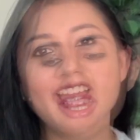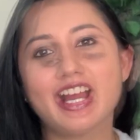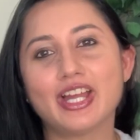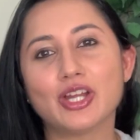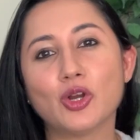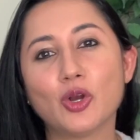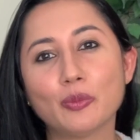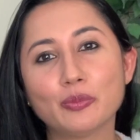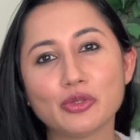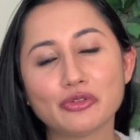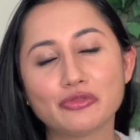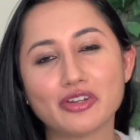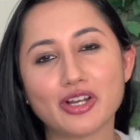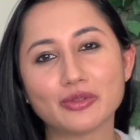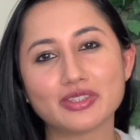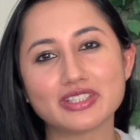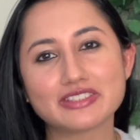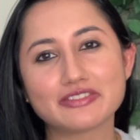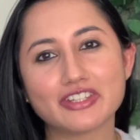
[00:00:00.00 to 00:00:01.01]
I hope you
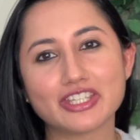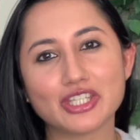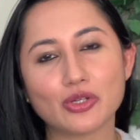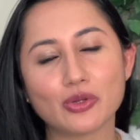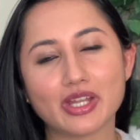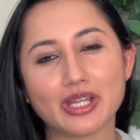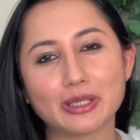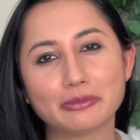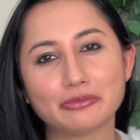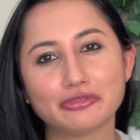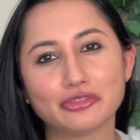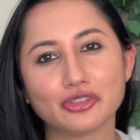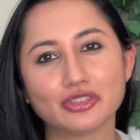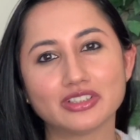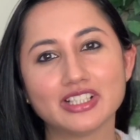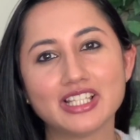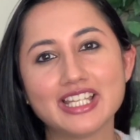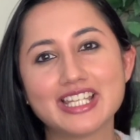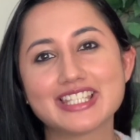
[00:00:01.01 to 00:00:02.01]
found this video
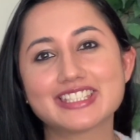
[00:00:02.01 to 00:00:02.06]
helpful.